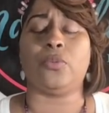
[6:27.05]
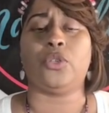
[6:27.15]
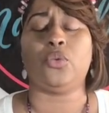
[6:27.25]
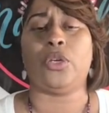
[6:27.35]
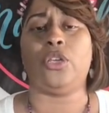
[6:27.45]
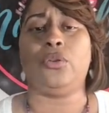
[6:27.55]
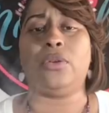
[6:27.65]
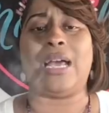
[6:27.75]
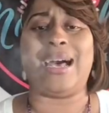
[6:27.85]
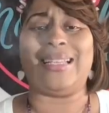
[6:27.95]
between you
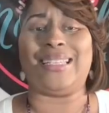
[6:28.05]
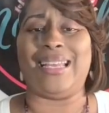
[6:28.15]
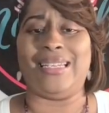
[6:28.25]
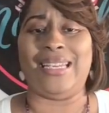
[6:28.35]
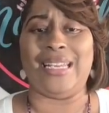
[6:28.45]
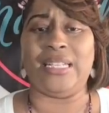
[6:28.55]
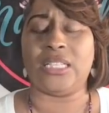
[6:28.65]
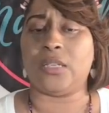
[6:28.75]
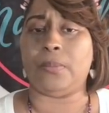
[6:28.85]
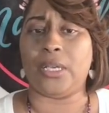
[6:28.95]
guys that needs
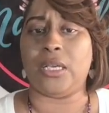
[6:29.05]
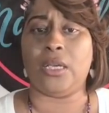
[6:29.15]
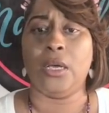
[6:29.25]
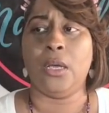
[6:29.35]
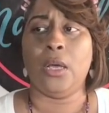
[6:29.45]
to be,